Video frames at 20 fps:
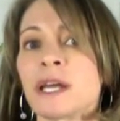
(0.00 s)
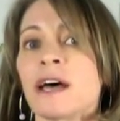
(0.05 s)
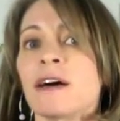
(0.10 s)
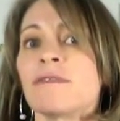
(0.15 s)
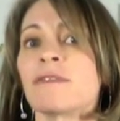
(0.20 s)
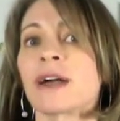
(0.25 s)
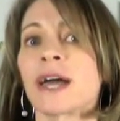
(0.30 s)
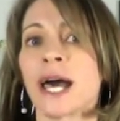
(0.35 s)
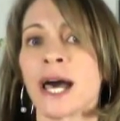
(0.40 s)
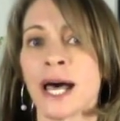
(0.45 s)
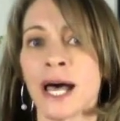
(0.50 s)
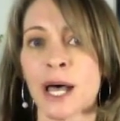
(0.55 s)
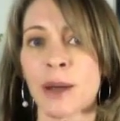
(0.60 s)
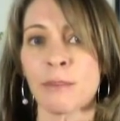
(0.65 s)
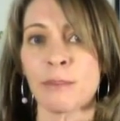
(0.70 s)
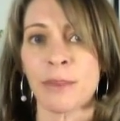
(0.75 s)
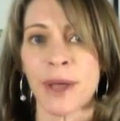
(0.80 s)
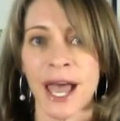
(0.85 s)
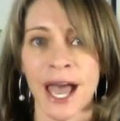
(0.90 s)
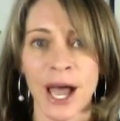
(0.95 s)
of
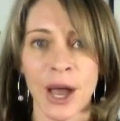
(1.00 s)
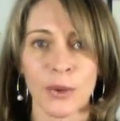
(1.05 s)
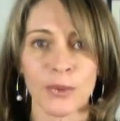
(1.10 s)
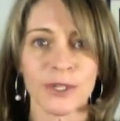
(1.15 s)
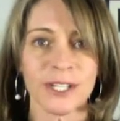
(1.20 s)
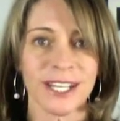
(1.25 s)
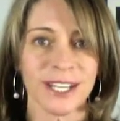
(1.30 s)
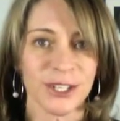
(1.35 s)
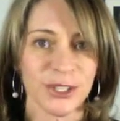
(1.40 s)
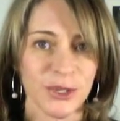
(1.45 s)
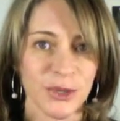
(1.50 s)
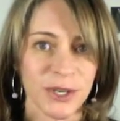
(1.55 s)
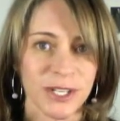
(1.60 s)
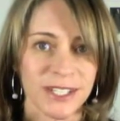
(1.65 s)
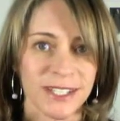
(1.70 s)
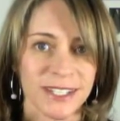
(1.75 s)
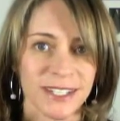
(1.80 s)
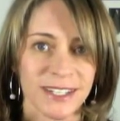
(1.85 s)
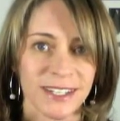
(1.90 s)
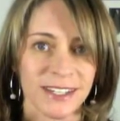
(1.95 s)
compound interest,